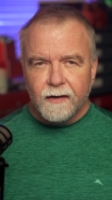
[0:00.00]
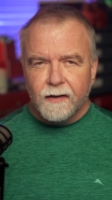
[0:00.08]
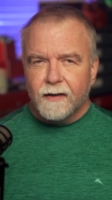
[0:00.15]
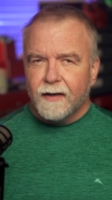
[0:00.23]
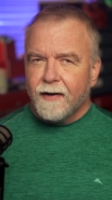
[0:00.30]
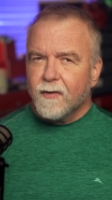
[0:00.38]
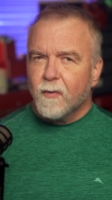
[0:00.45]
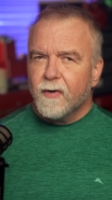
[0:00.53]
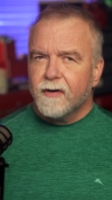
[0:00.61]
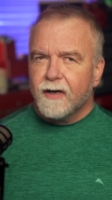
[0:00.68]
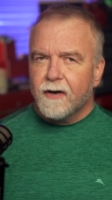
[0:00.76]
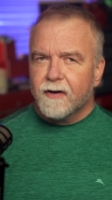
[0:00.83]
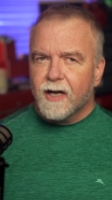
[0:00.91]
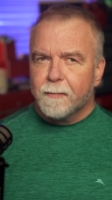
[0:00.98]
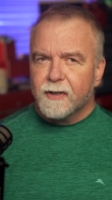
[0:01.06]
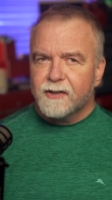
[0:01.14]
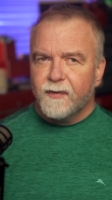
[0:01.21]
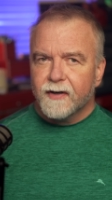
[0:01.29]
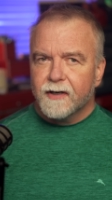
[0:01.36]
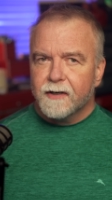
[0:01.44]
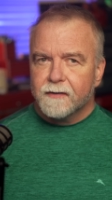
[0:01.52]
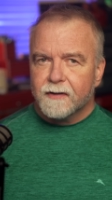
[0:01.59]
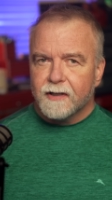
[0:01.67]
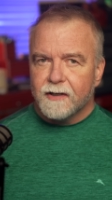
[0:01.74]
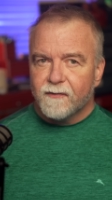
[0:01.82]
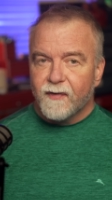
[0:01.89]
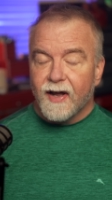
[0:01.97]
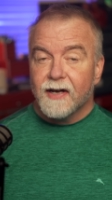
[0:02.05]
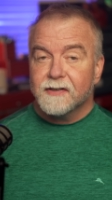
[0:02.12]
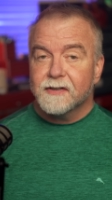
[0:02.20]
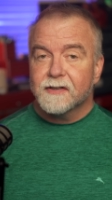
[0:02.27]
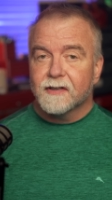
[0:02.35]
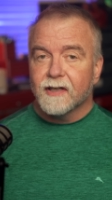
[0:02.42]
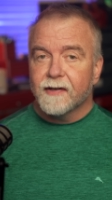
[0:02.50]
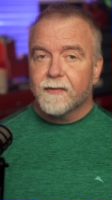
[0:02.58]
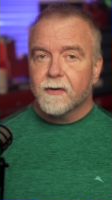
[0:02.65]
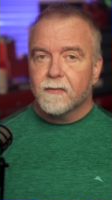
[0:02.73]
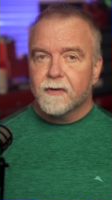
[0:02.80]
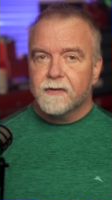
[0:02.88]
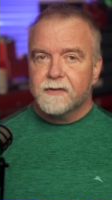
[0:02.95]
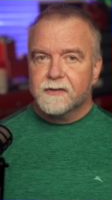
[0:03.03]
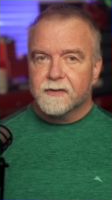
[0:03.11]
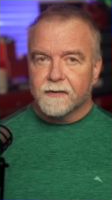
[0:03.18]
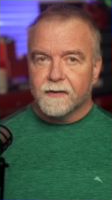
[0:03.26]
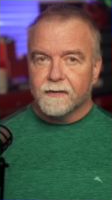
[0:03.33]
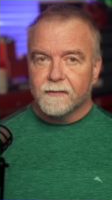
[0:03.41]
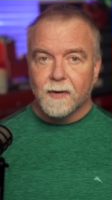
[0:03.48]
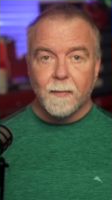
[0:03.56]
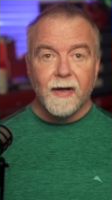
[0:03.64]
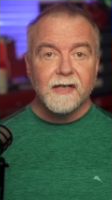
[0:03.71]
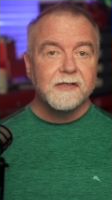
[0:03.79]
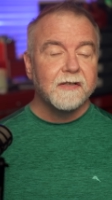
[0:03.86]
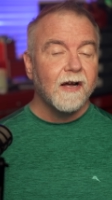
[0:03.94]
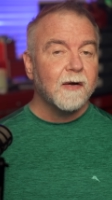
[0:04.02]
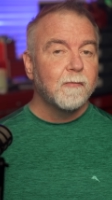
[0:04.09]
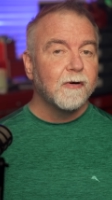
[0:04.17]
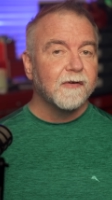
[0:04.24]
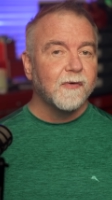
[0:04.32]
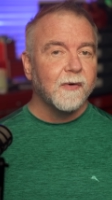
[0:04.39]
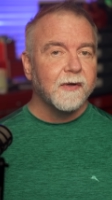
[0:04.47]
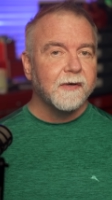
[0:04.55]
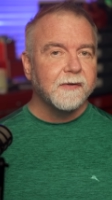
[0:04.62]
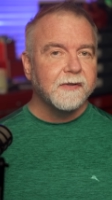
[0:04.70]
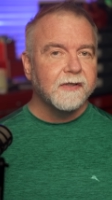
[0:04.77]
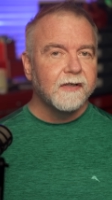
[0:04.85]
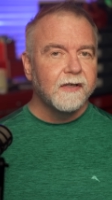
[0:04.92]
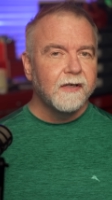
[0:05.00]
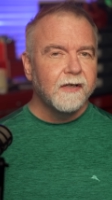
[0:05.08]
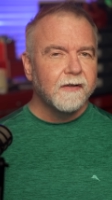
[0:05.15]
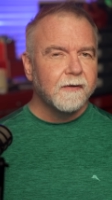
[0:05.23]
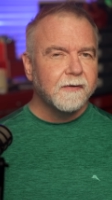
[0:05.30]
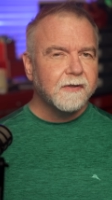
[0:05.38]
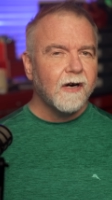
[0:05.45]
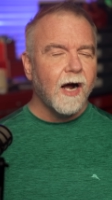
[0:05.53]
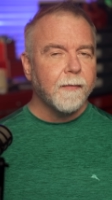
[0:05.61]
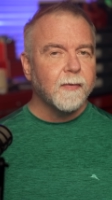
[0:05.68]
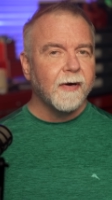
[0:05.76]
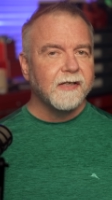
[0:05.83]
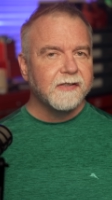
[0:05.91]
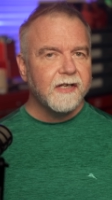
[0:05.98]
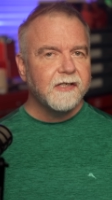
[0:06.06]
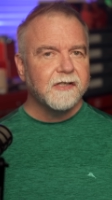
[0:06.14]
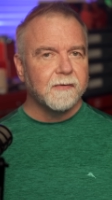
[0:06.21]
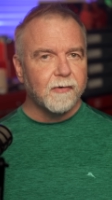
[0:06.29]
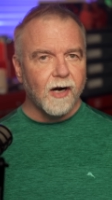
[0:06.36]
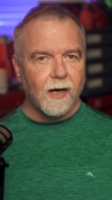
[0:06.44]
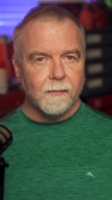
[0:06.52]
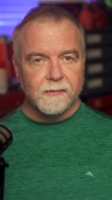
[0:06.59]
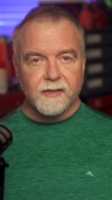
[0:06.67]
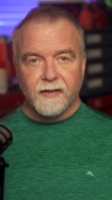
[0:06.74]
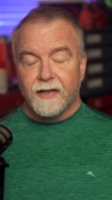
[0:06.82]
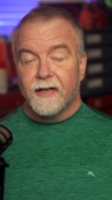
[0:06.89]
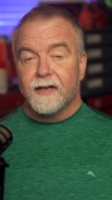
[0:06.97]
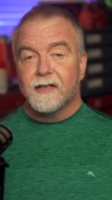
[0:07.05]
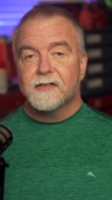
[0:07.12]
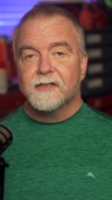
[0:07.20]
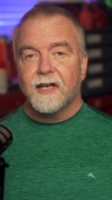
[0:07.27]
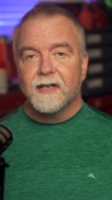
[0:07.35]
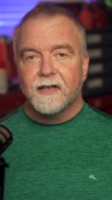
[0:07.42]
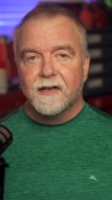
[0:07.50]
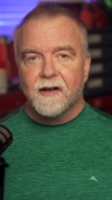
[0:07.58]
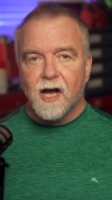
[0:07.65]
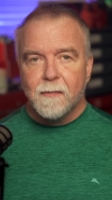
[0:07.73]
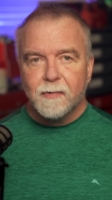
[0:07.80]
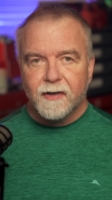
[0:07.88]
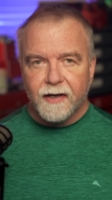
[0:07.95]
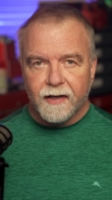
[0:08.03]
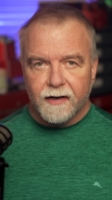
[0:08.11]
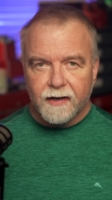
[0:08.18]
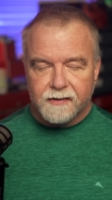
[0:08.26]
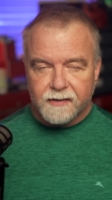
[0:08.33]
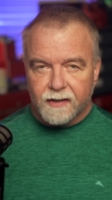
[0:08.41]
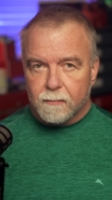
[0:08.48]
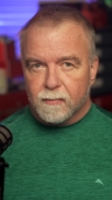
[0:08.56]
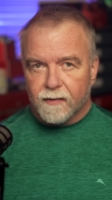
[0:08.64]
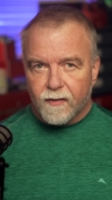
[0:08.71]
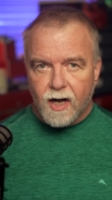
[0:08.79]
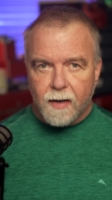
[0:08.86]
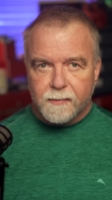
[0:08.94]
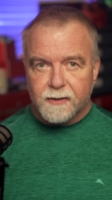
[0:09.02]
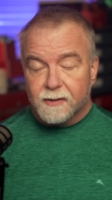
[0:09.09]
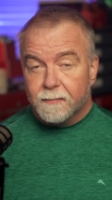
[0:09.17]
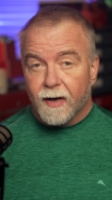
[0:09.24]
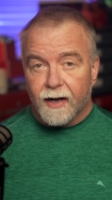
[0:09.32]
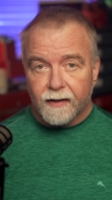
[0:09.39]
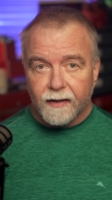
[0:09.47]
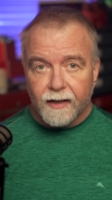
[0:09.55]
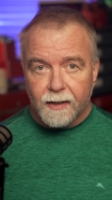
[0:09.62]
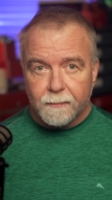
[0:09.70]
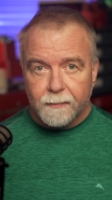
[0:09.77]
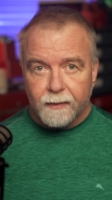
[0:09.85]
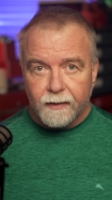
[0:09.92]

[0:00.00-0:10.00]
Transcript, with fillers: And ever wonder how companies figure out the fastest delivery routes or the best stock portfolios? Those are optimization problems, and they get insanely complicated as the number of options pile up.